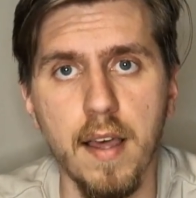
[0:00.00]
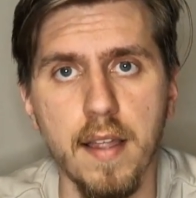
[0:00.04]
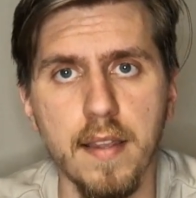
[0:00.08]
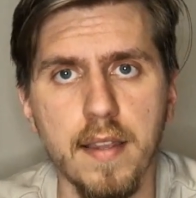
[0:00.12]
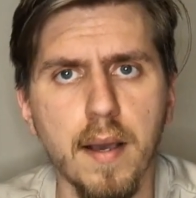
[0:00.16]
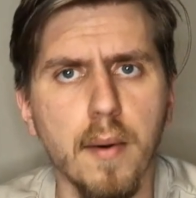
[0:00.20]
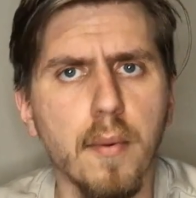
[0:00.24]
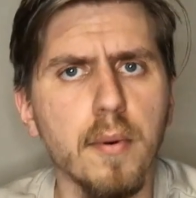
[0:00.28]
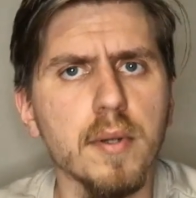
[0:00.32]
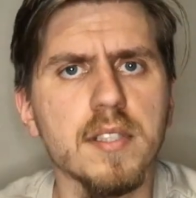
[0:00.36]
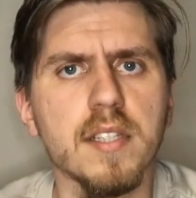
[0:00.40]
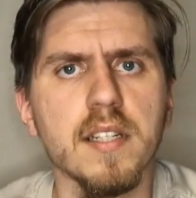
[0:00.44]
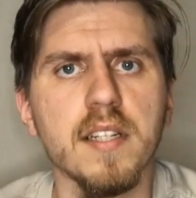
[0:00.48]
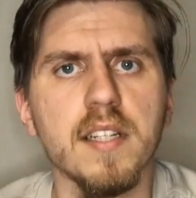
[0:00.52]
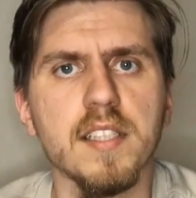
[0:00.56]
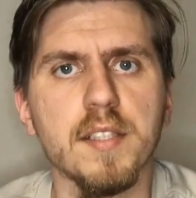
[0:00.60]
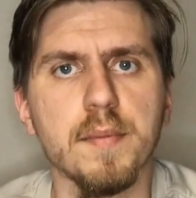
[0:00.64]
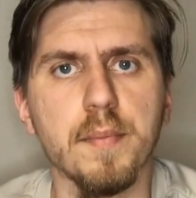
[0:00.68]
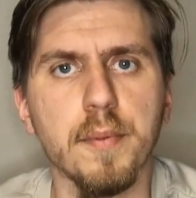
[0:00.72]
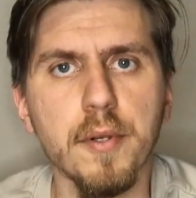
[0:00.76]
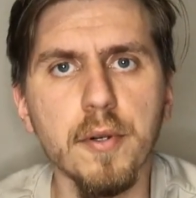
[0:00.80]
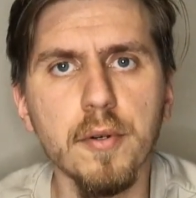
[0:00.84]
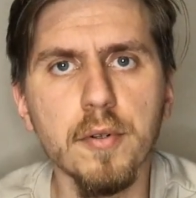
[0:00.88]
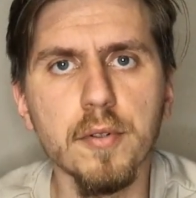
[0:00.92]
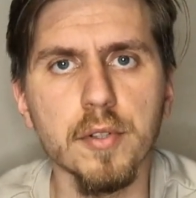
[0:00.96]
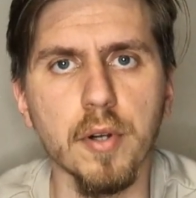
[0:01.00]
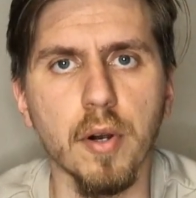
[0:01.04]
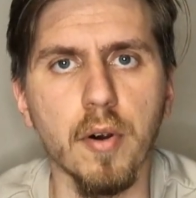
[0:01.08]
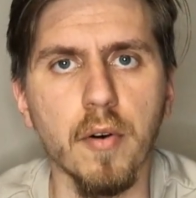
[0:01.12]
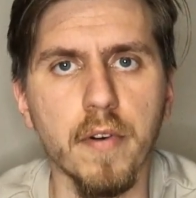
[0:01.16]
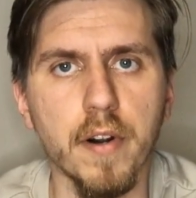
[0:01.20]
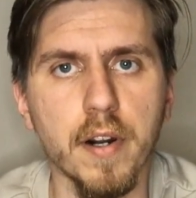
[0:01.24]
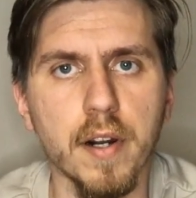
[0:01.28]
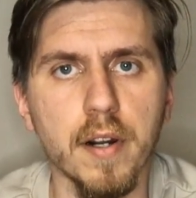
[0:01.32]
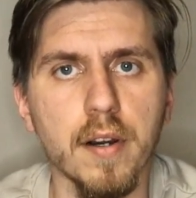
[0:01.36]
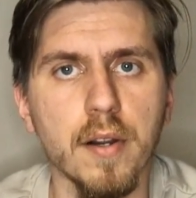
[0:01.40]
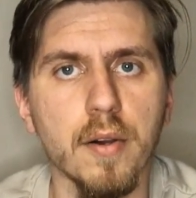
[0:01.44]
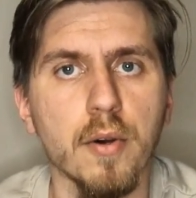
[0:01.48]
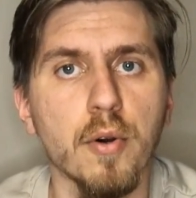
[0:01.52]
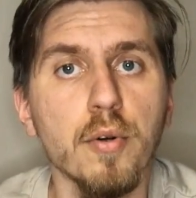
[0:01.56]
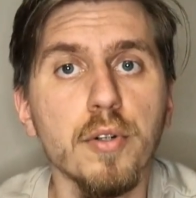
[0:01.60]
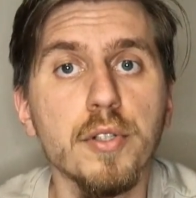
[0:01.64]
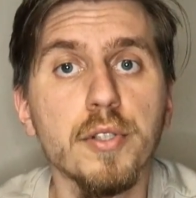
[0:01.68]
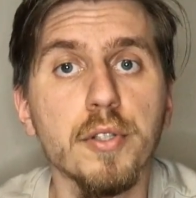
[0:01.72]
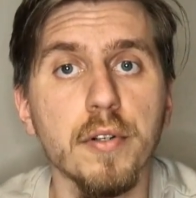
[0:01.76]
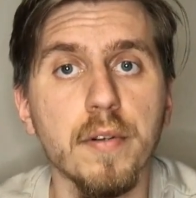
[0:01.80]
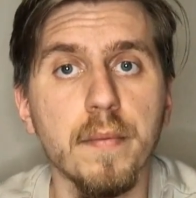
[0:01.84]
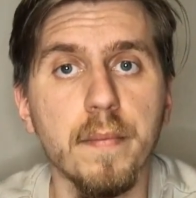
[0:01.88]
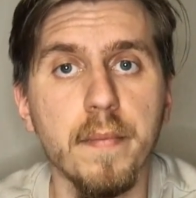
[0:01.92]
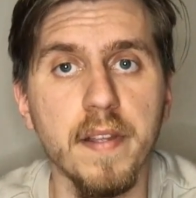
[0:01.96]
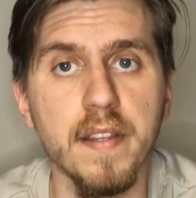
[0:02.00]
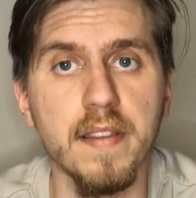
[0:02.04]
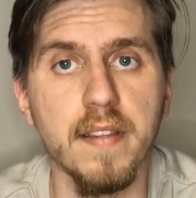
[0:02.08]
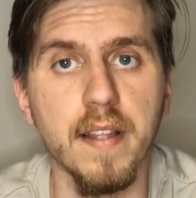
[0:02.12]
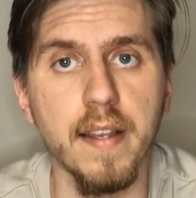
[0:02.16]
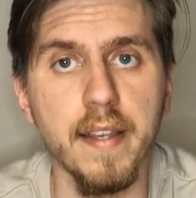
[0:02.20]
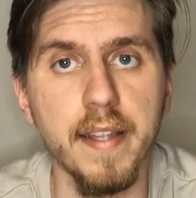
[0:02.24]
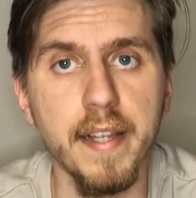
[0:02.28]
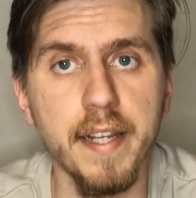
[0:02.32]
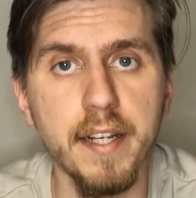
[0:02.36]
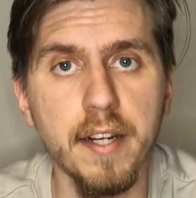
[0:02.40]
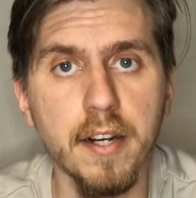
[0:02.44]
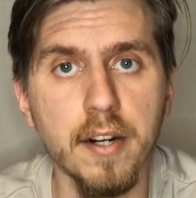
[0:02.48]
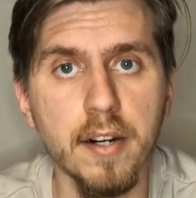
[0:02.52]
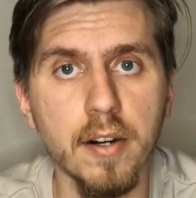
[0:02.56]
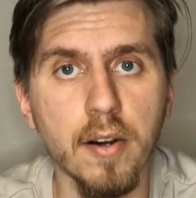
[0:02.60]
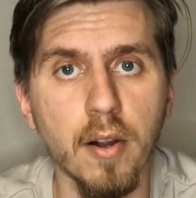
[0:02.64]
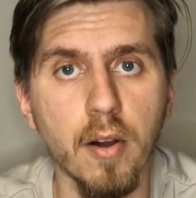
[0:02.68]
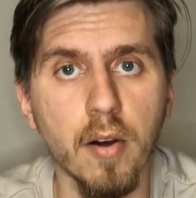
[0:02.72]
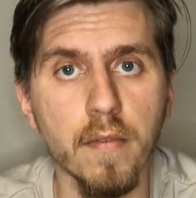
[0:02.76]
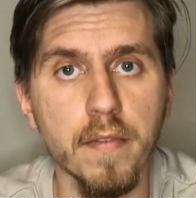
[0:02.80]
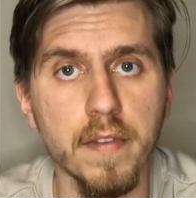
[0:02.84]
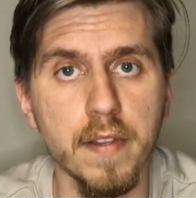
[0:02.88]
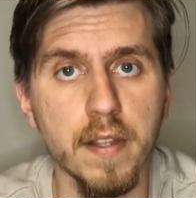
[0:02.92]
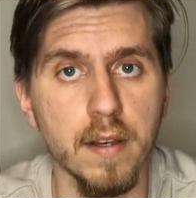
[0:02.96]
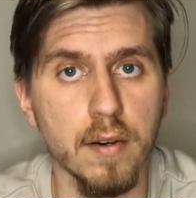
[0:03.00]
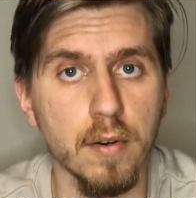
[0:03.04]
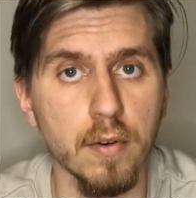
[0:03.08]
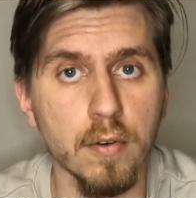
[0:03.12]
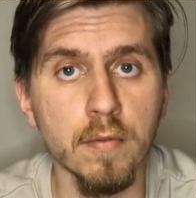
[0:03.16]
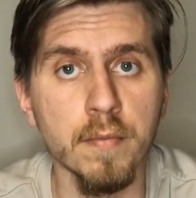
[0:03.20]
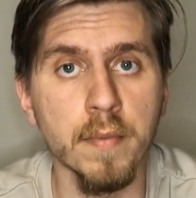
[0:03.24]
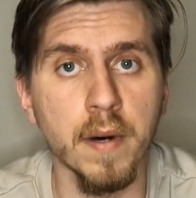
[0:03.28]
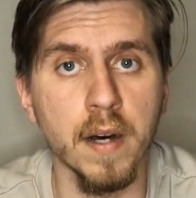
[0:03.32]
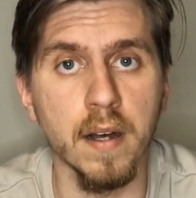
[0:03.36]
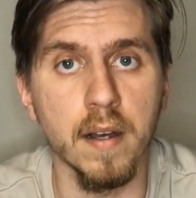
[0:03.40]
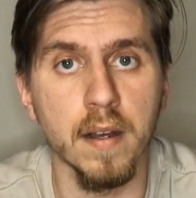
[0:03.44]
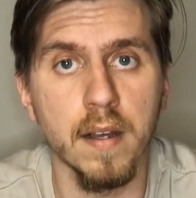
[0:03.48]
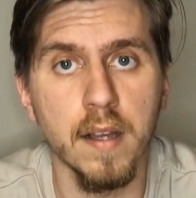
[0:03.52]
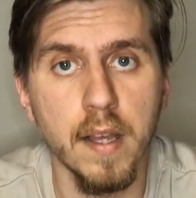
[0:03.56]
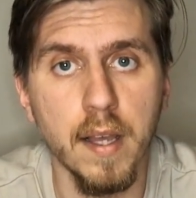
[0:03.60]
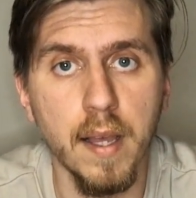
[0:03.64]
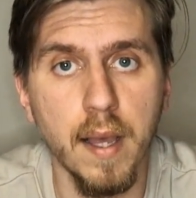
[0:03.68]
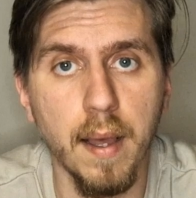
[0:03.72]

There was a dispute over who should be the leader of the Ummah,